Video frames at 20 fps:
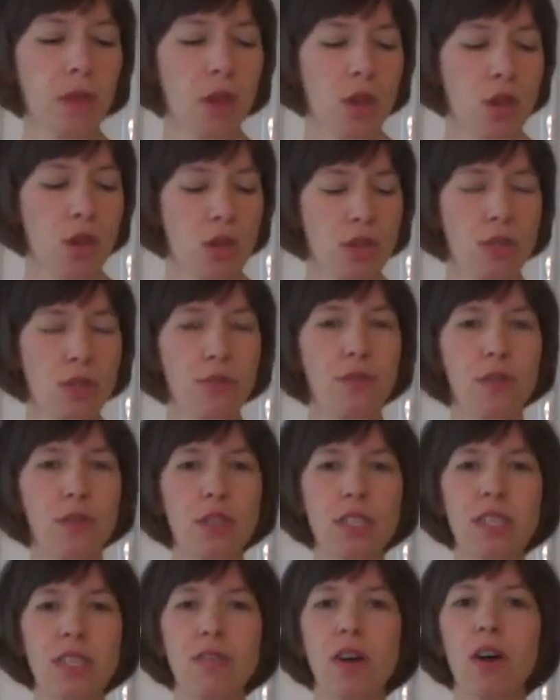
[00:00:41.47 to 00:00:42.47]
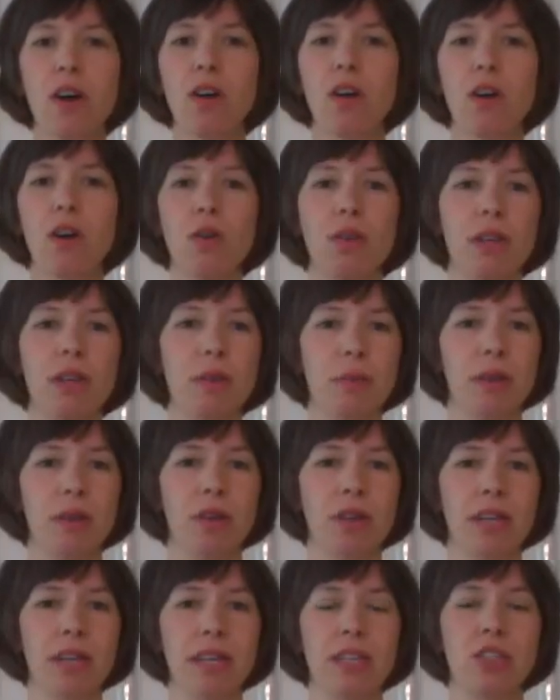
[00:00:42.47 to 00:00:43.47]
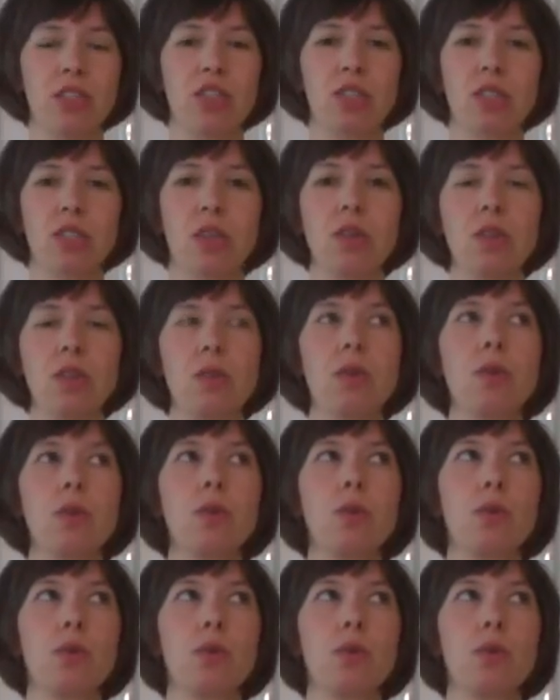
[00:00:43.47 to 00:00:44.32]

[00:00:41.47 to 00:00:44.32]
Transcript: So first of all, coconut milk is just also a